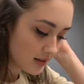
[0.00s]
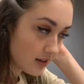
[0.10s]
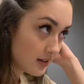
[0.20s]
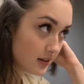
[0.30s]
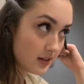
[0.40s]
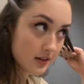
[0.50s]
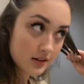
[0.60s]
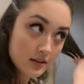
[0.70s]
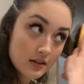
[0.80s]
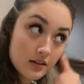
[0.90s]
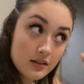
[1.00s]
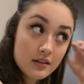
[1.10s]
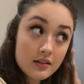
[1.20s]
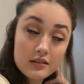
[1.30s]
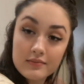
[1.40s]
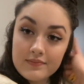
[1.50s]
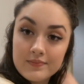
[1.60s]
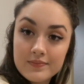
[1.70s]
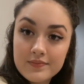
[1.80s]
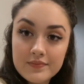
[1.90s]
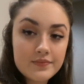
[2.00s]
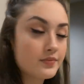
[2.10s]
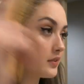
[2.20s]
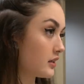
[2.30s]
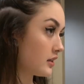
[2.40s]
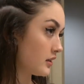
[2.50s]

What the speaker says: No one is speaking in this clip.